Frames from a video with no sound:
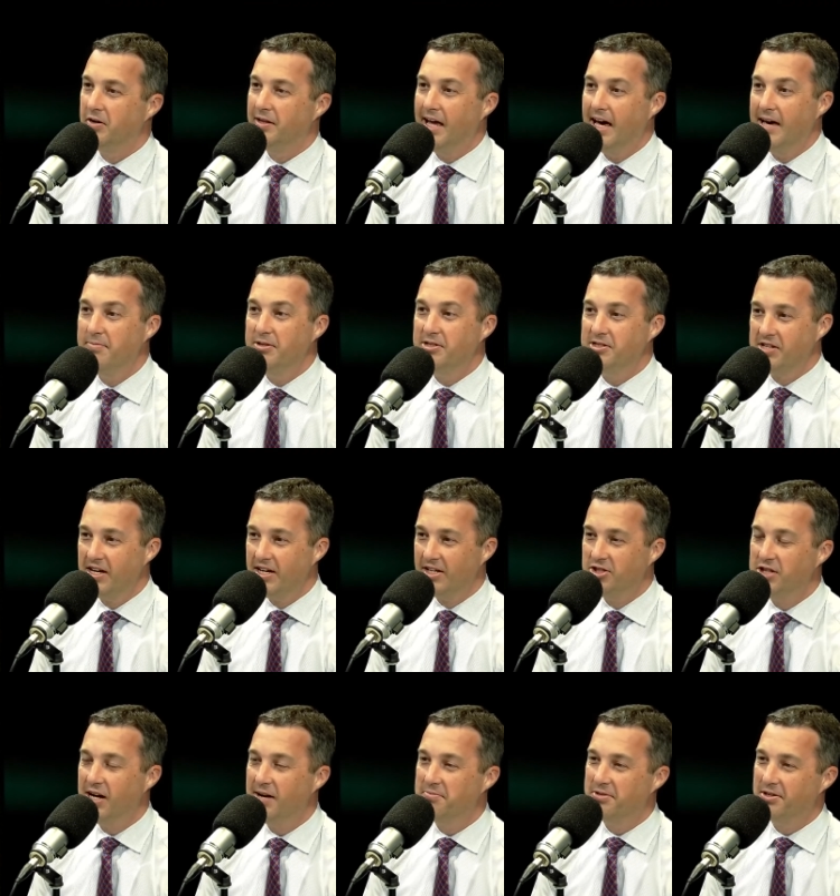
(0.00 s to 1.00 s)
Labor's
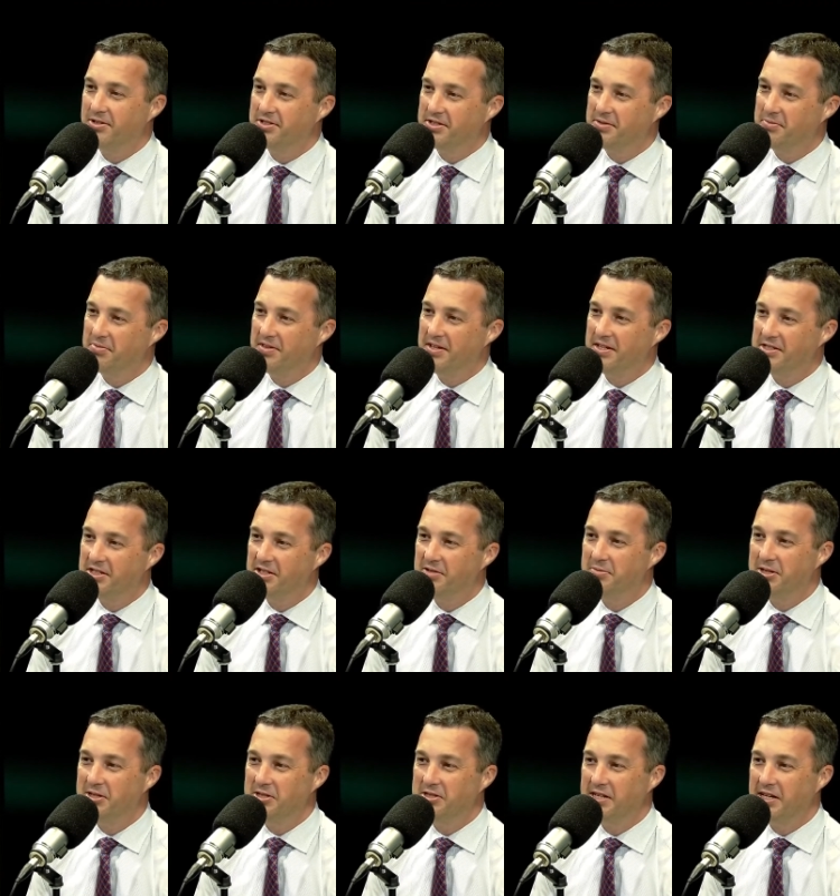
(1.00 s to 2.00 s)
jumped on some things that have
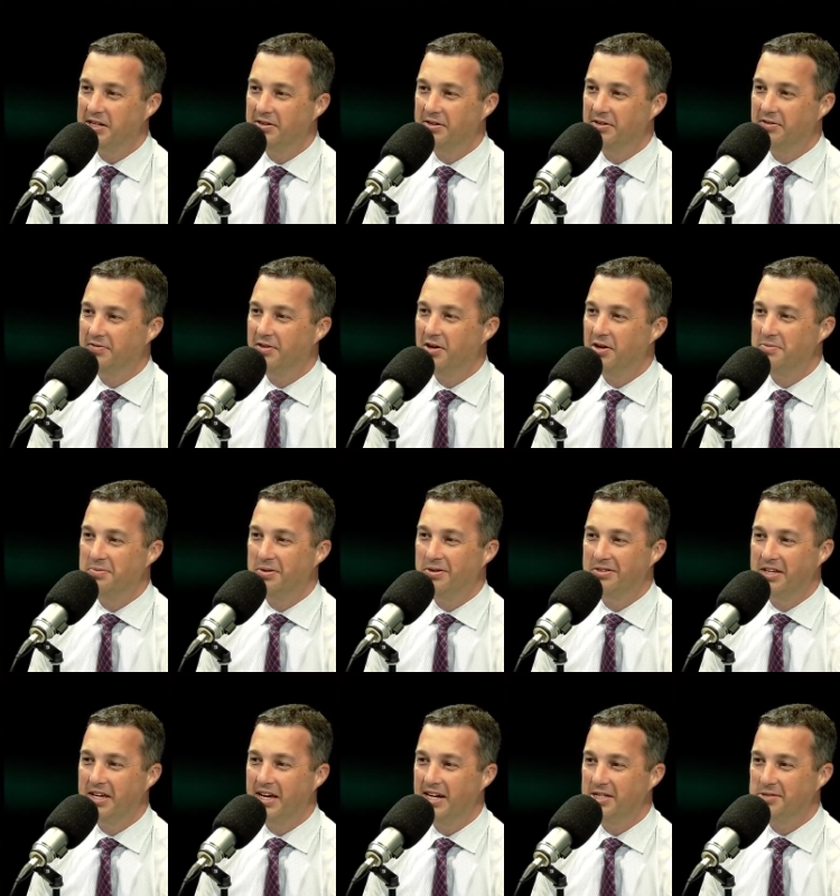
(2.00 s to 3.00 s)
been said on the Flow
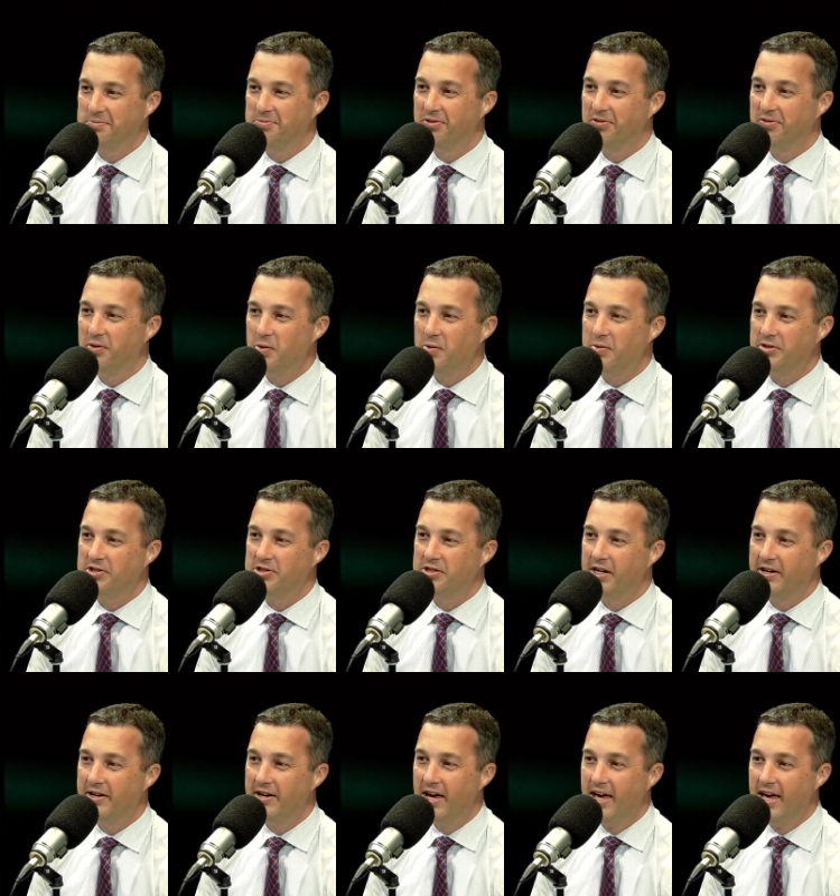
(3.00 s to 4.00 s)
podcast before,
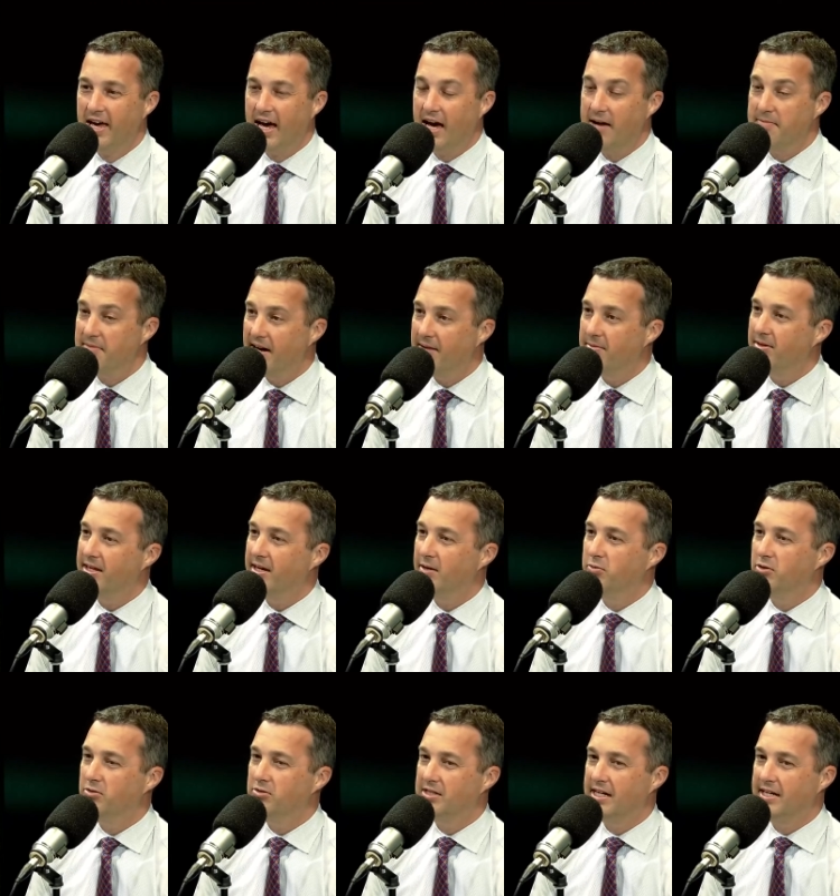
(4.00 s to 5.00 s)
so uh, maybe they
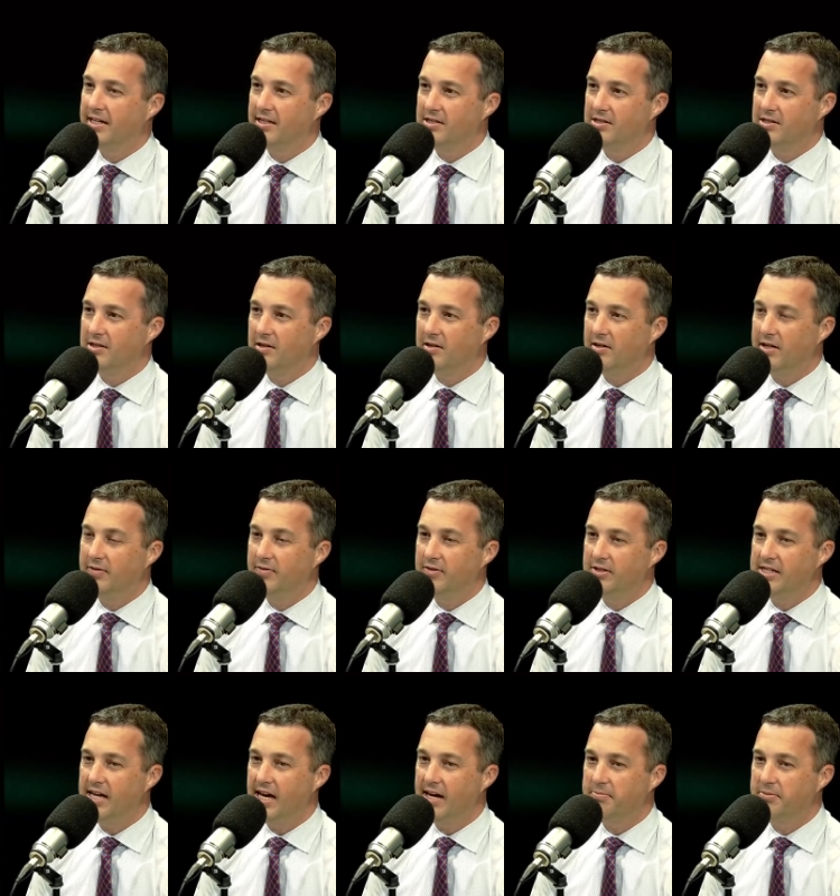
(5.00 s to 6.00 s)
will take it as a line of
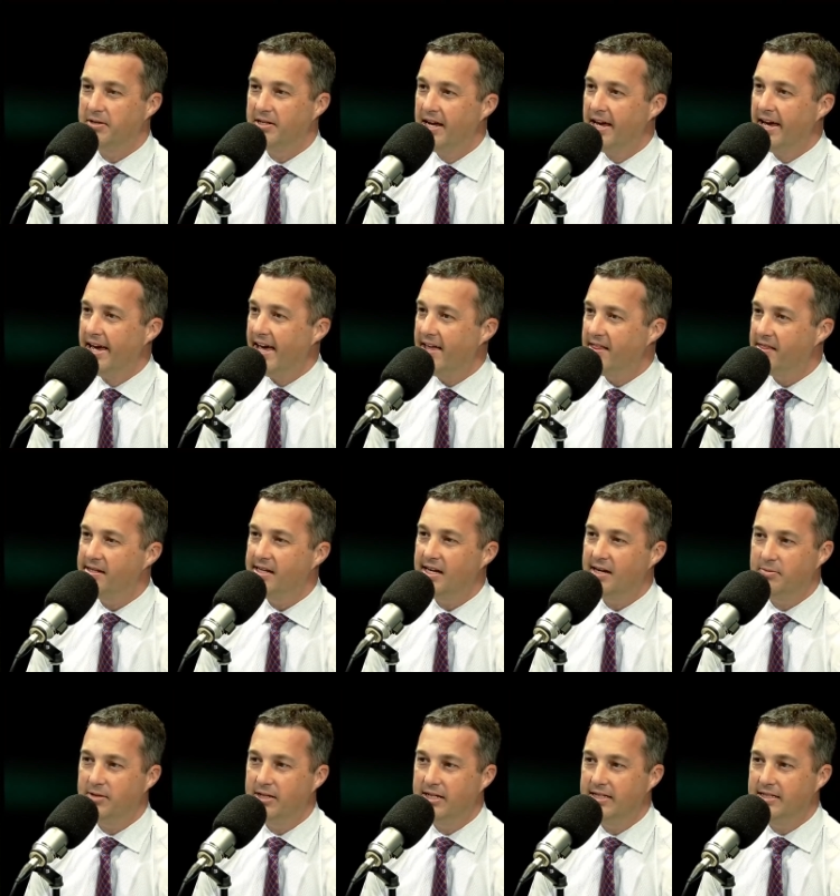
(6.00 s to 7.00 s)
attack. But Anthony
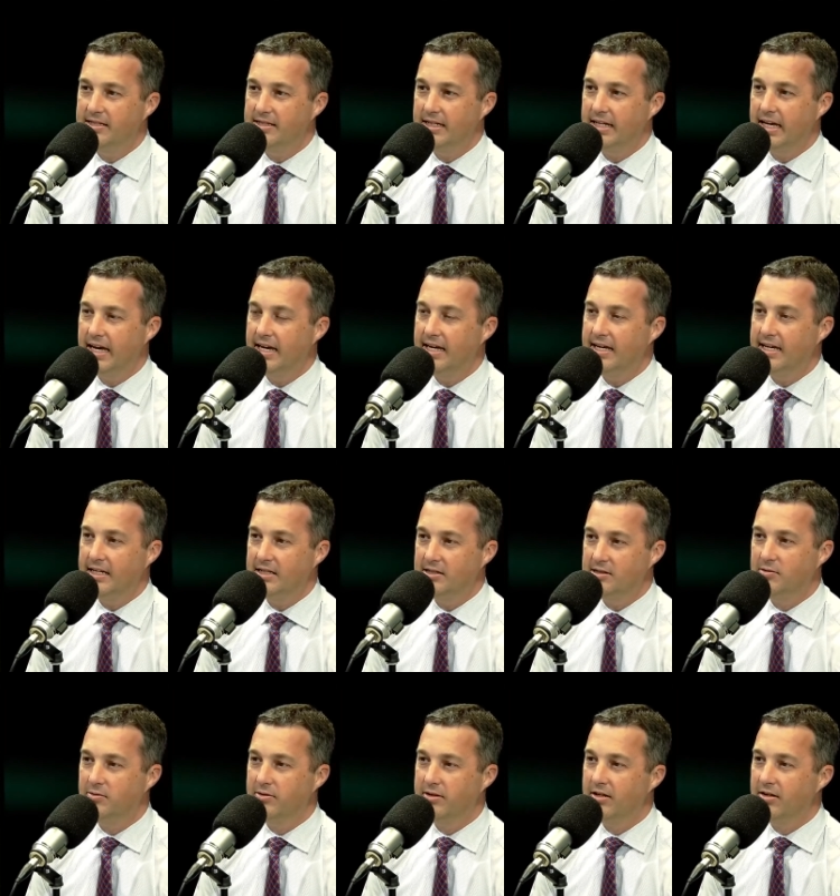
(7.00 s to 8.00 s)
Albanese, he is
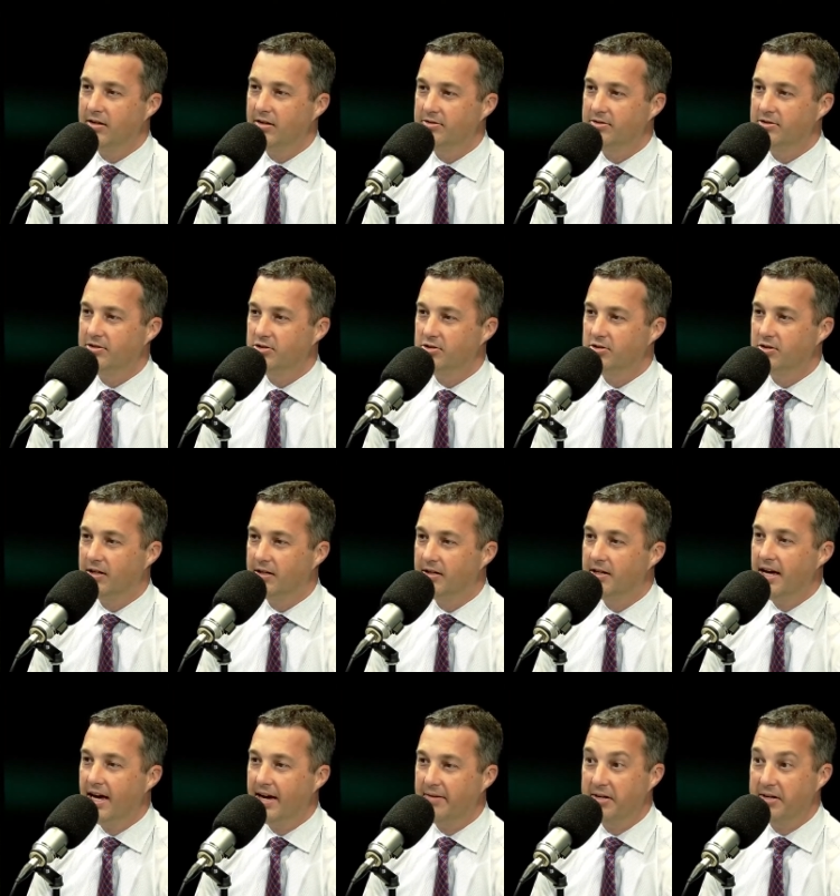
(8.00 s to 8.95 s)
looking hot to oh. trot.